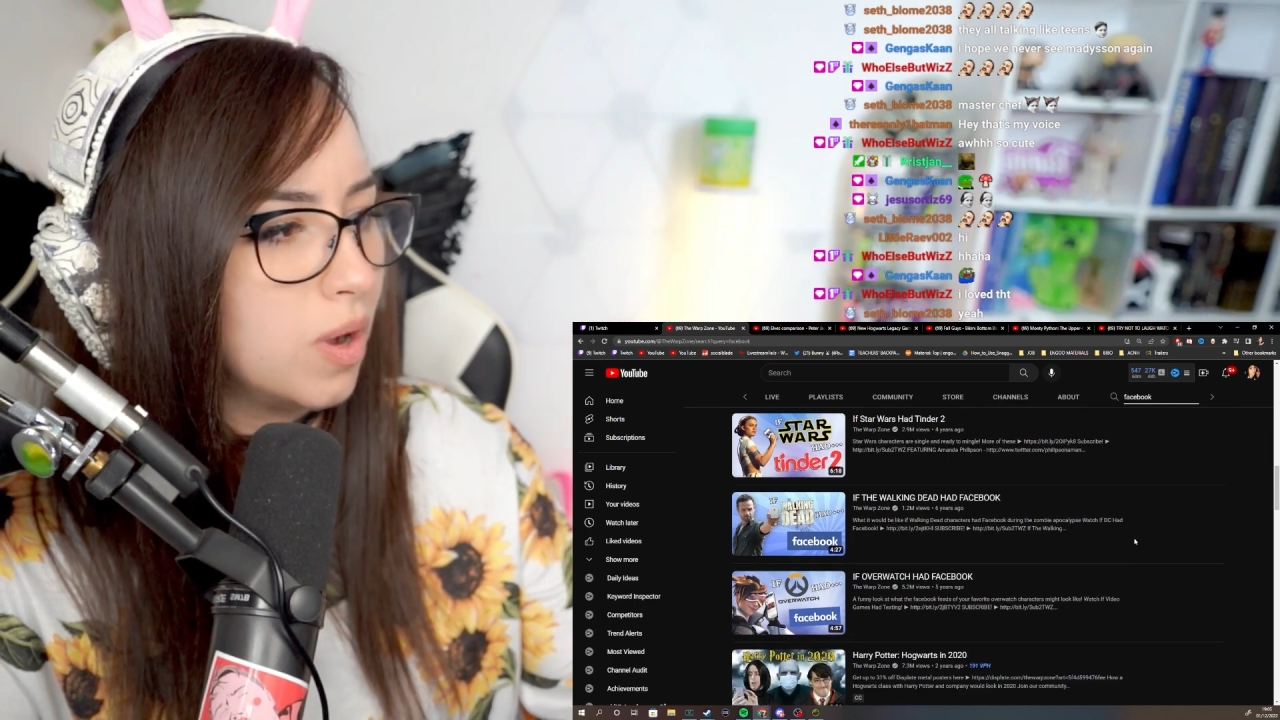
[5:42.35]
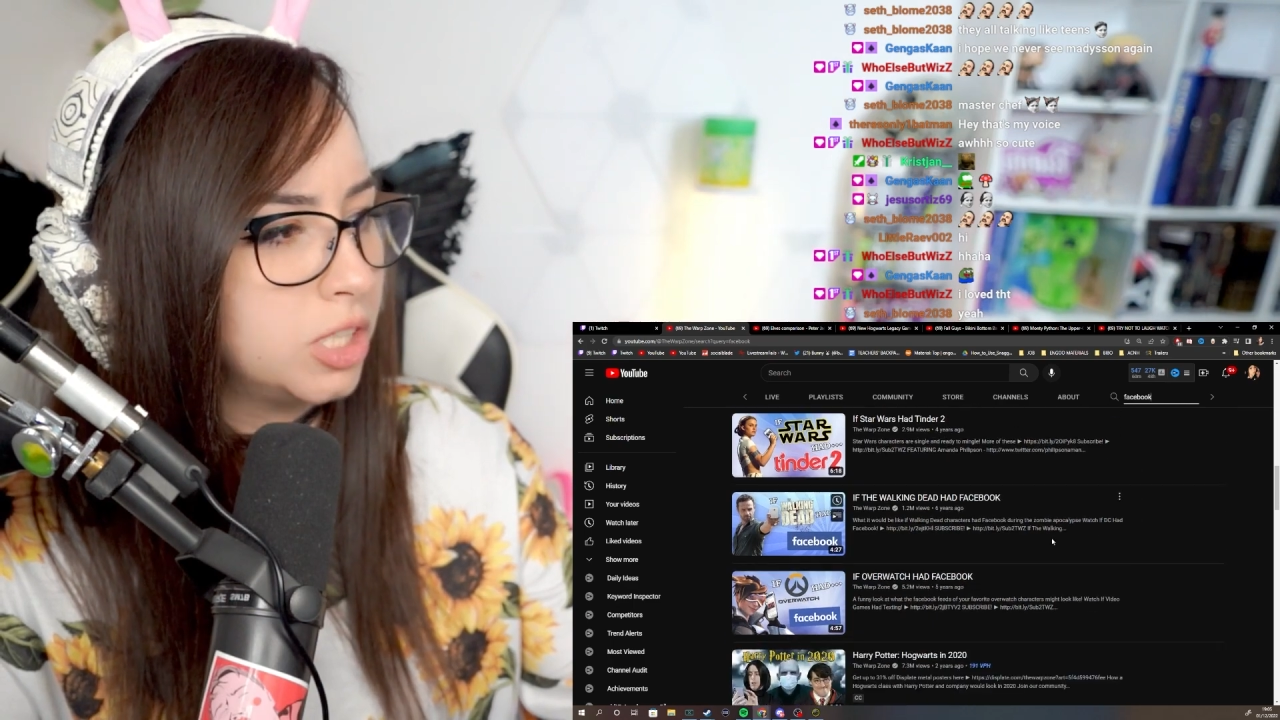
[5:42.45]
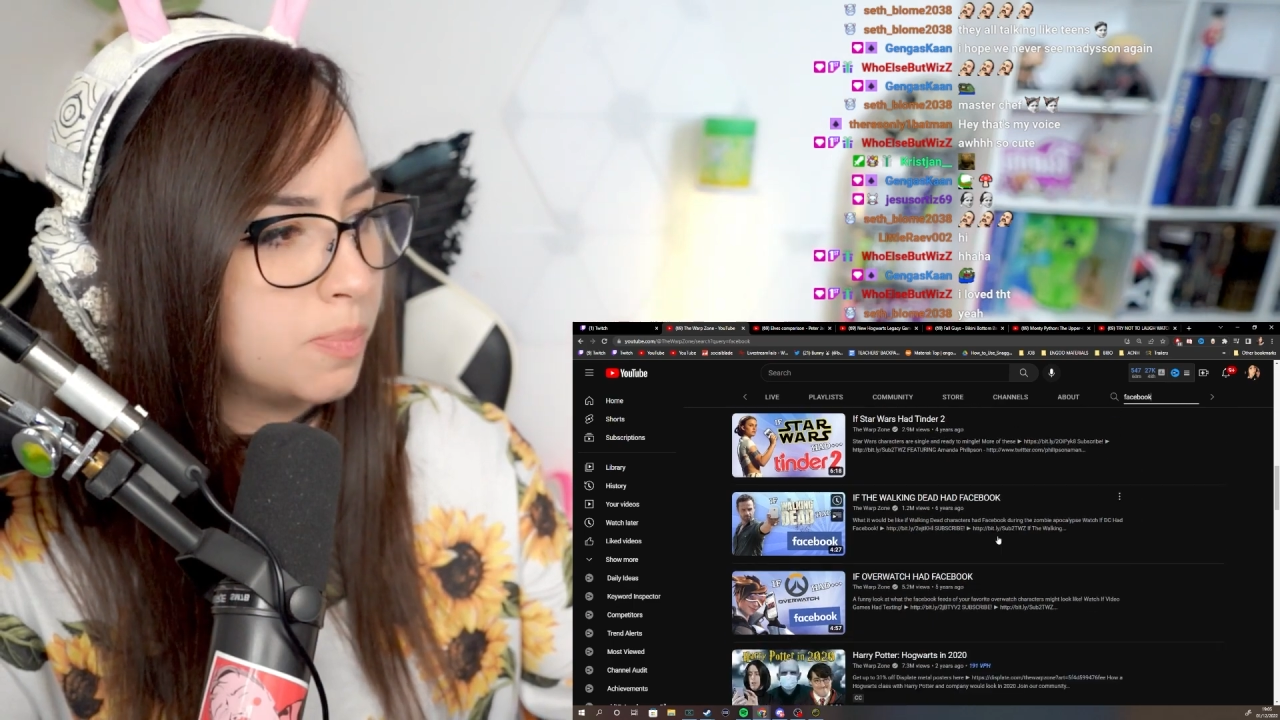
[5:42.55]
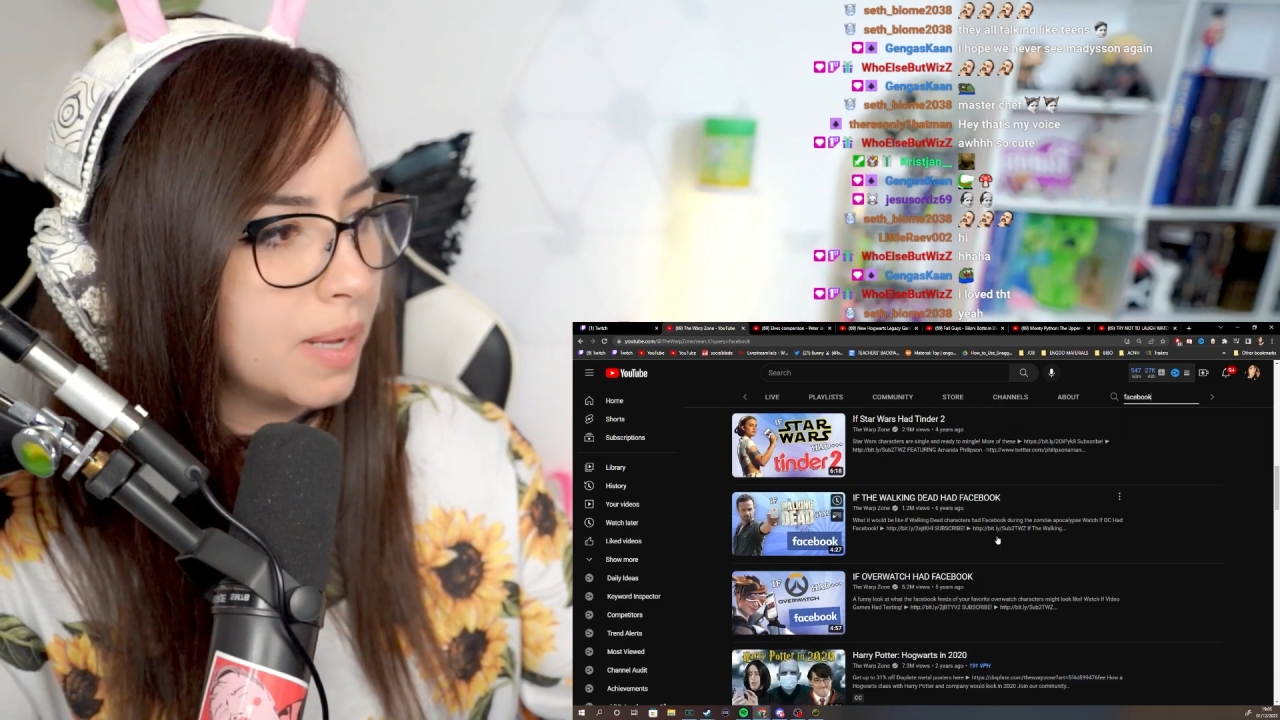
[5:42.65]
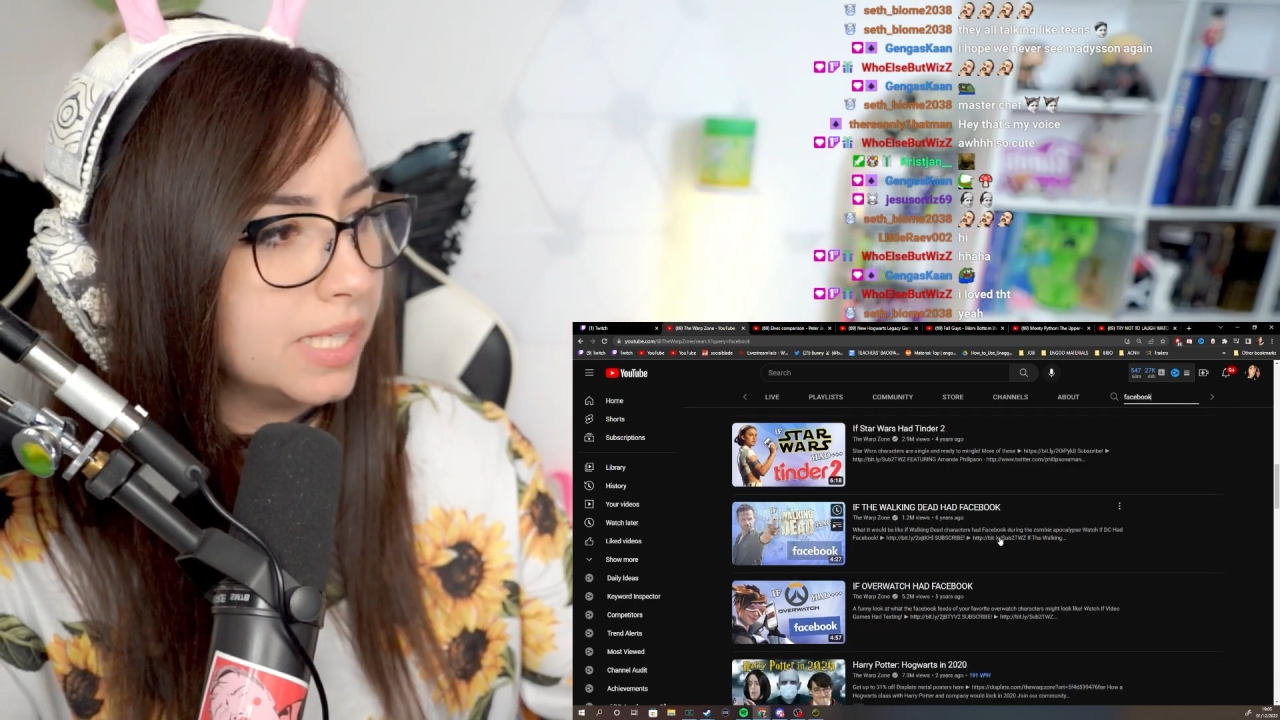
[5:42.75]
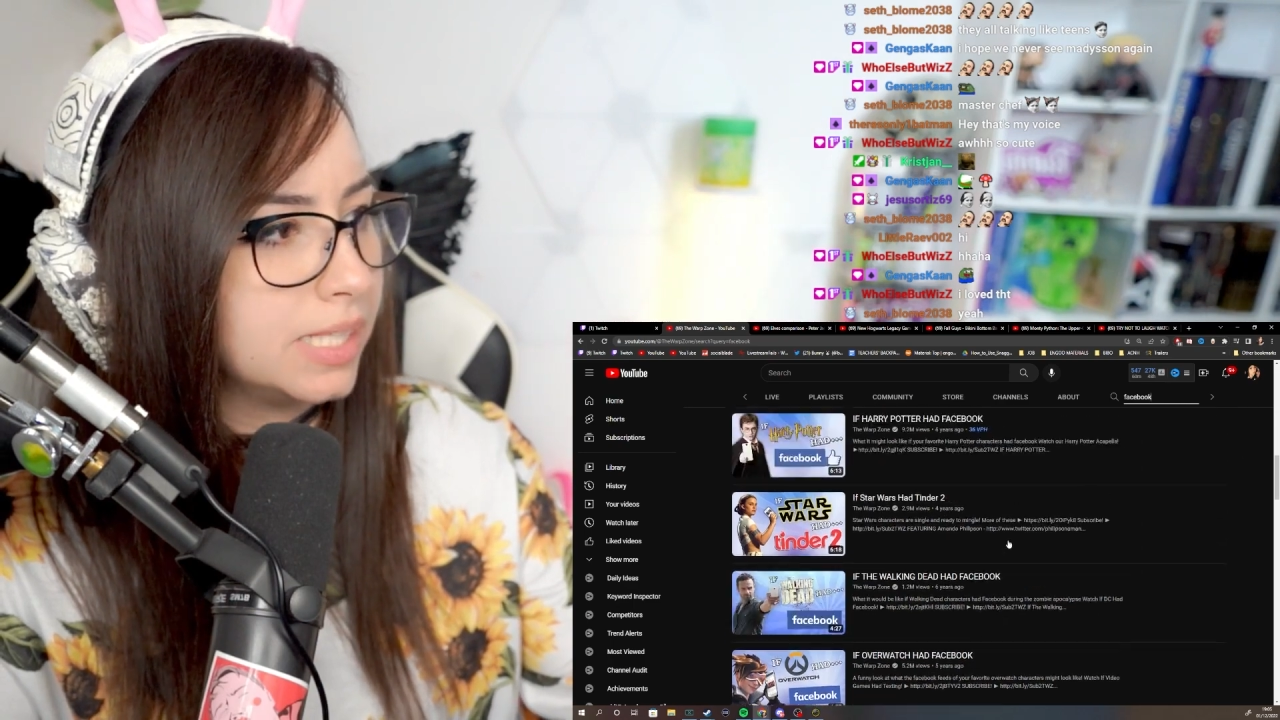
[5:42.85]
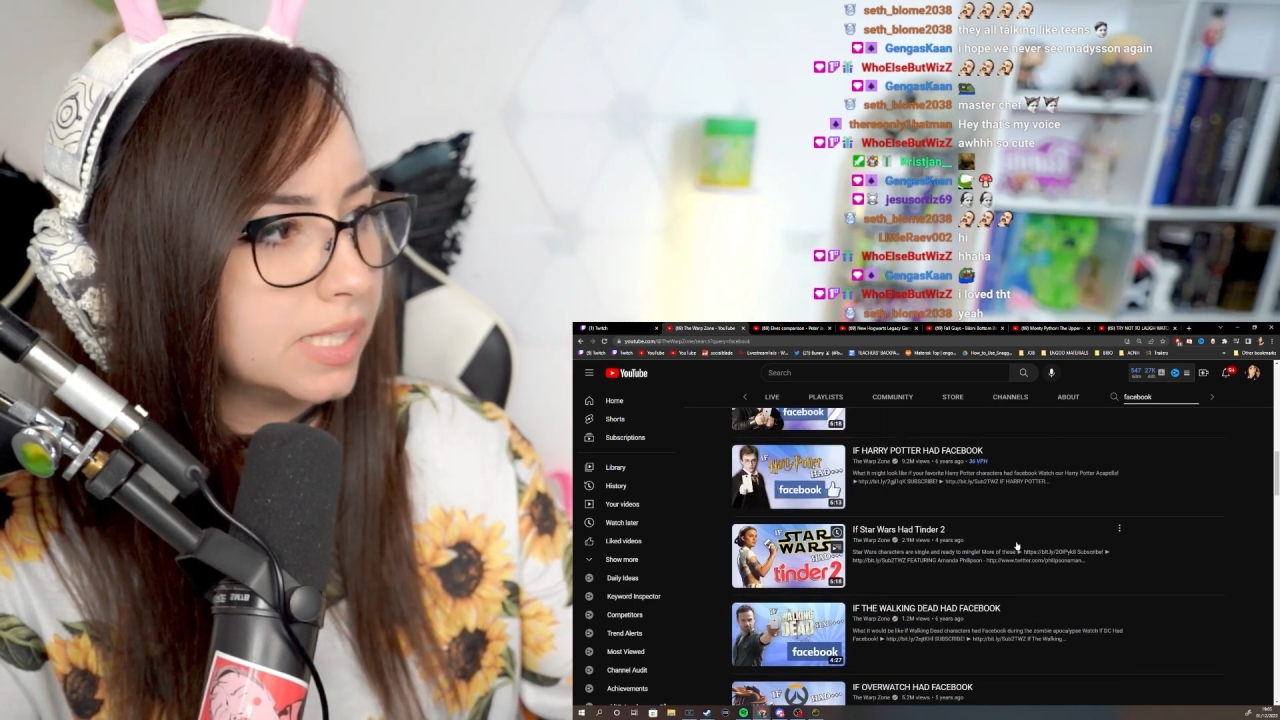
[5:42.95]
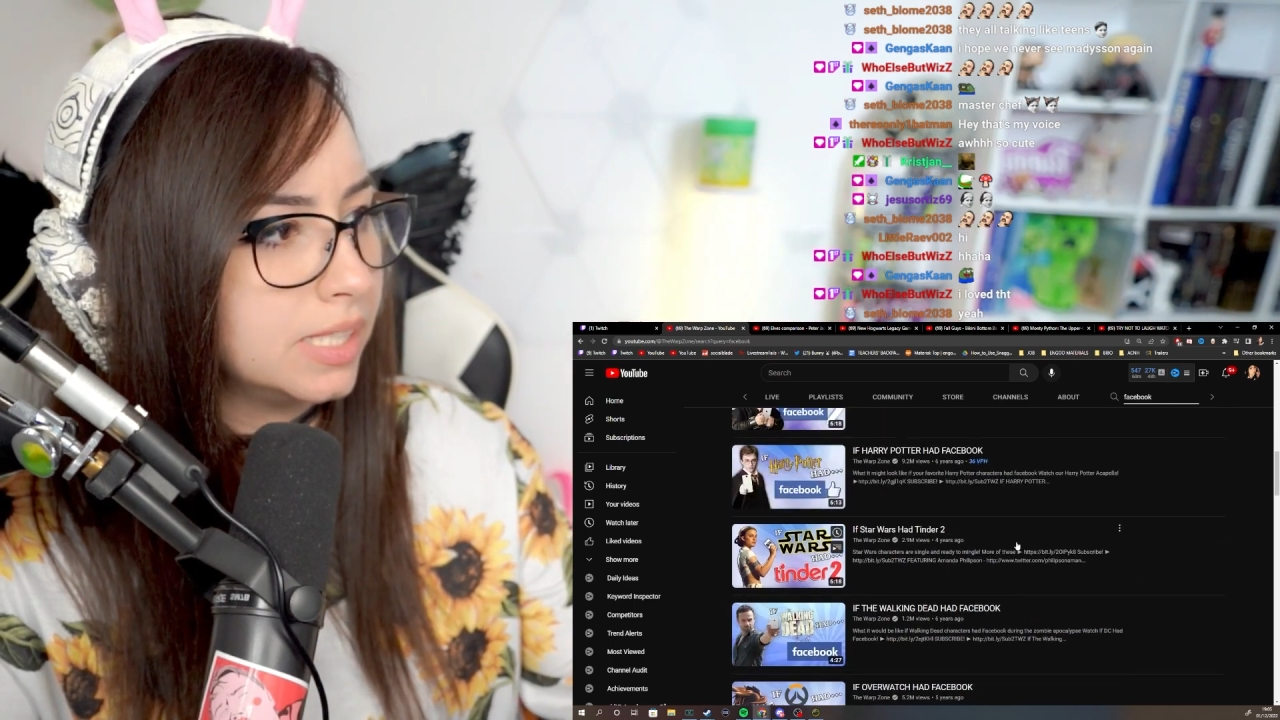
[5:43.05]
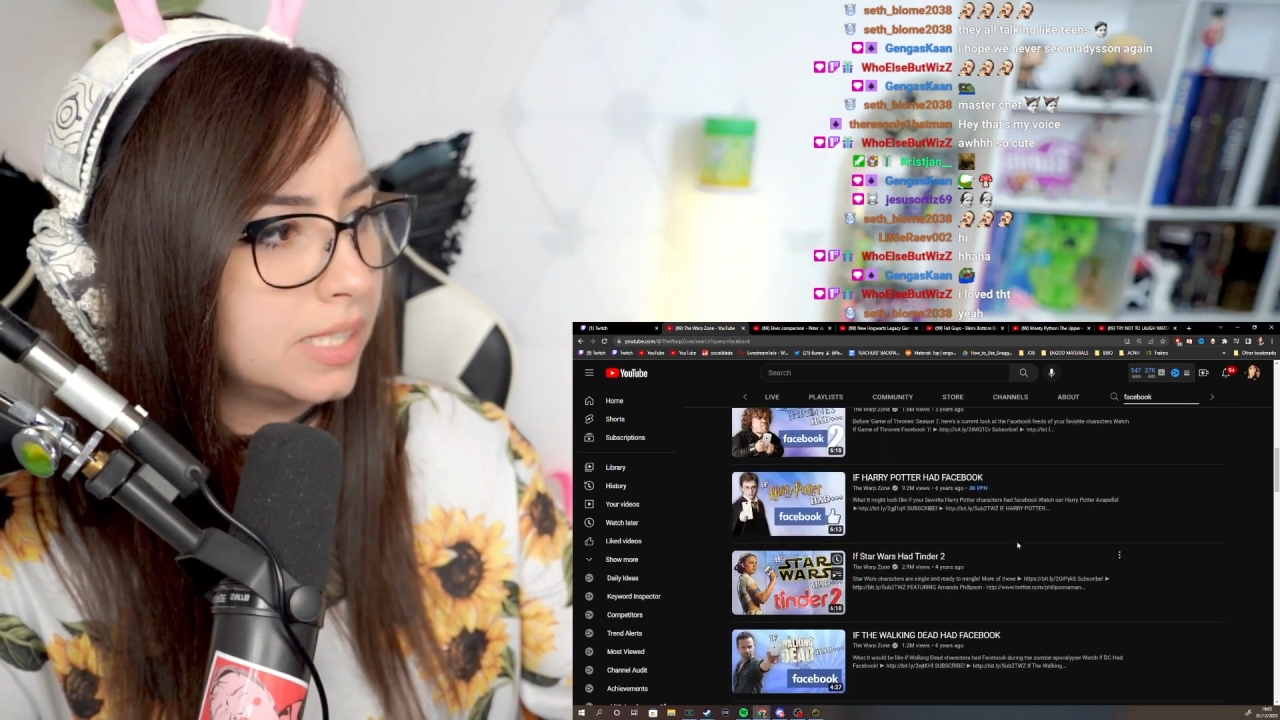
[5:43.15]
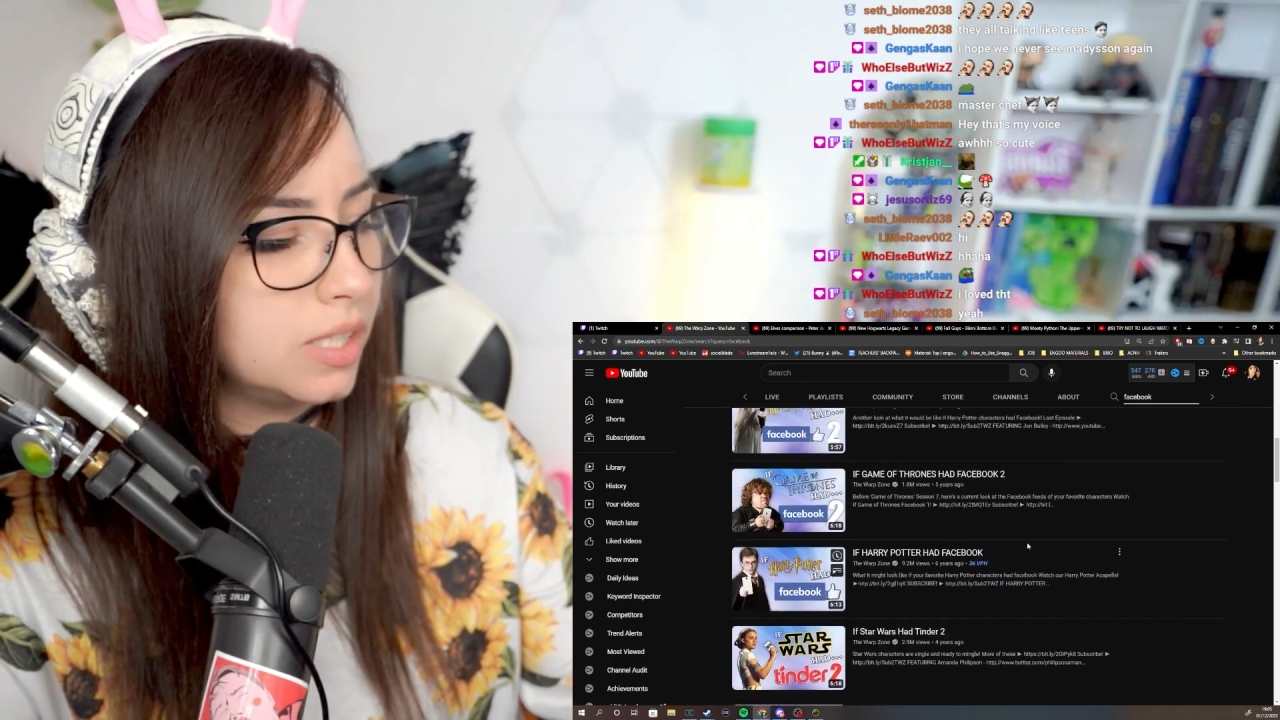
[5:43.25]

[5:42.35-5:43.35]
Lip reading: which basis